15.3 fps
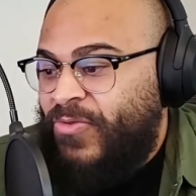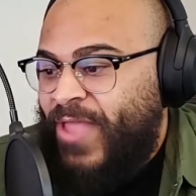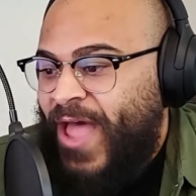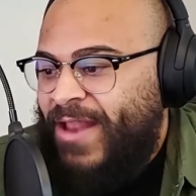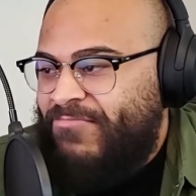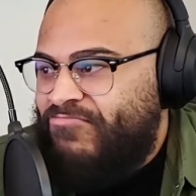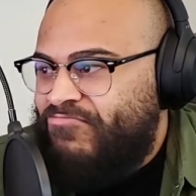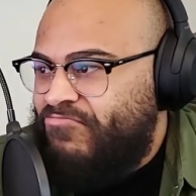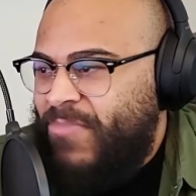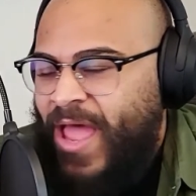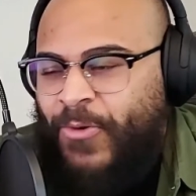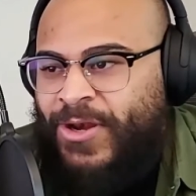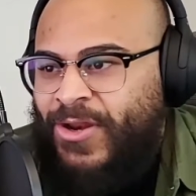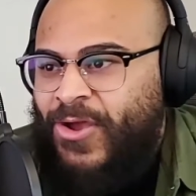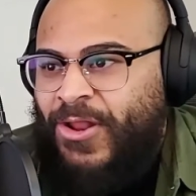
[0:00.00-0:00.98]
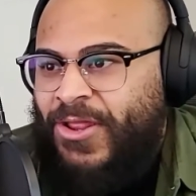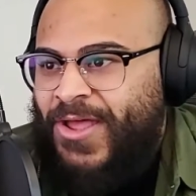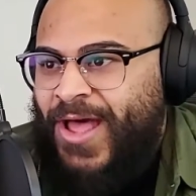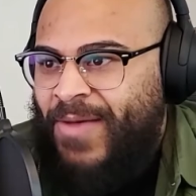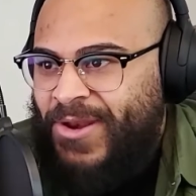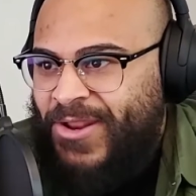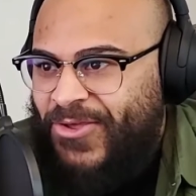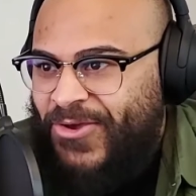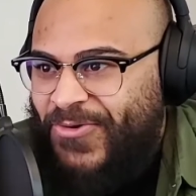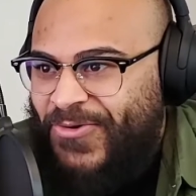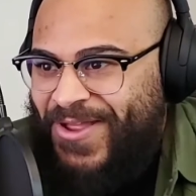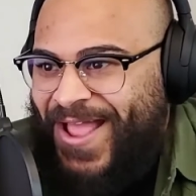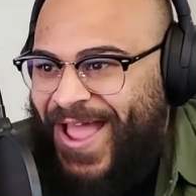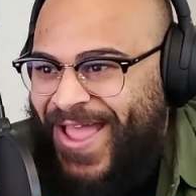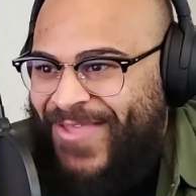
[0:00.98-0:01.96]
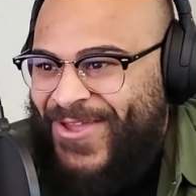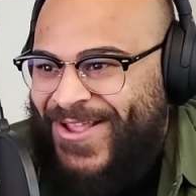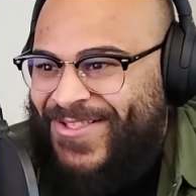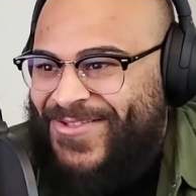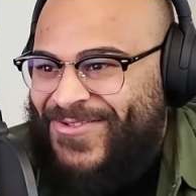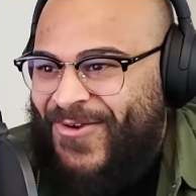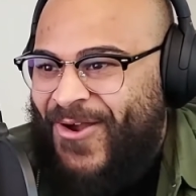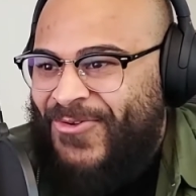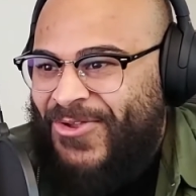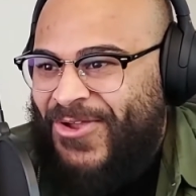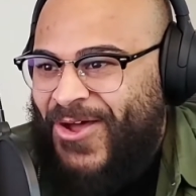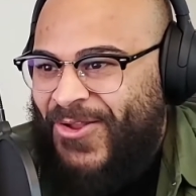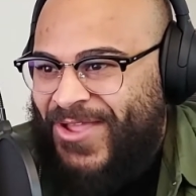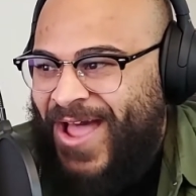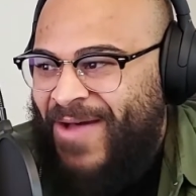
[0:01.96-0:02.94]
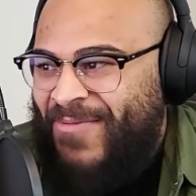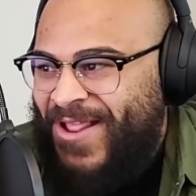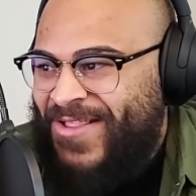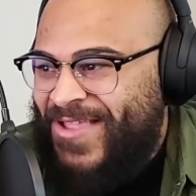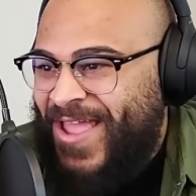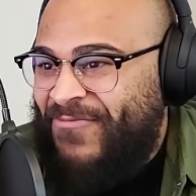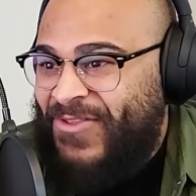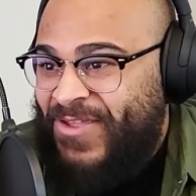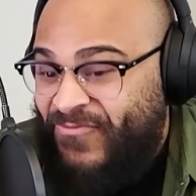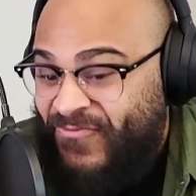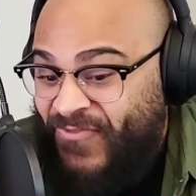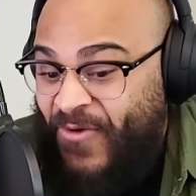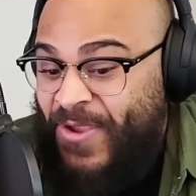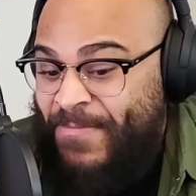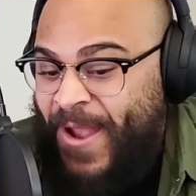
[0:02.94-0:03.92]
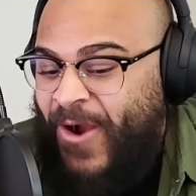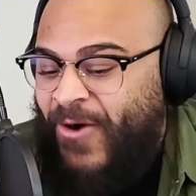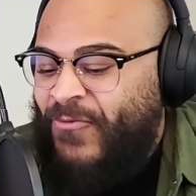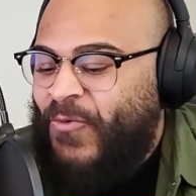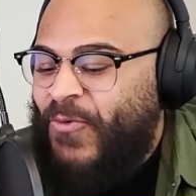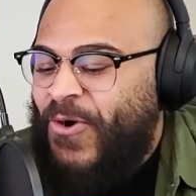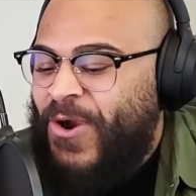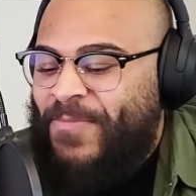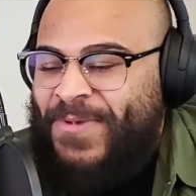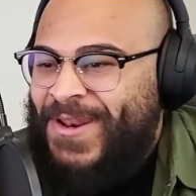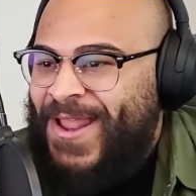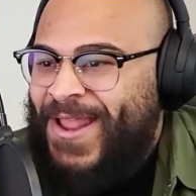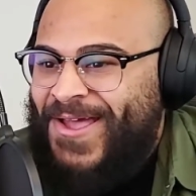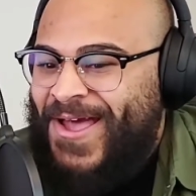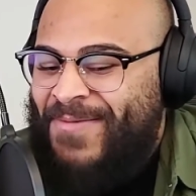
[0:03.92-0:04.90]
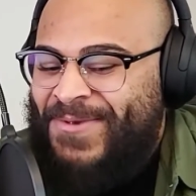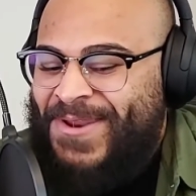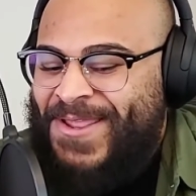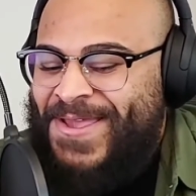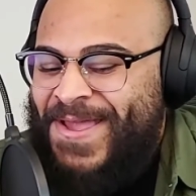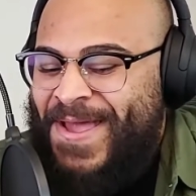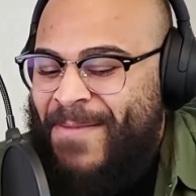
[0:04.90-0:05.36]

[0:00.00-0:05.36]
Not, I wouldn't call it comedy though. I think it's strong to call it comedy. It's definitely very powerful work, but not comedy.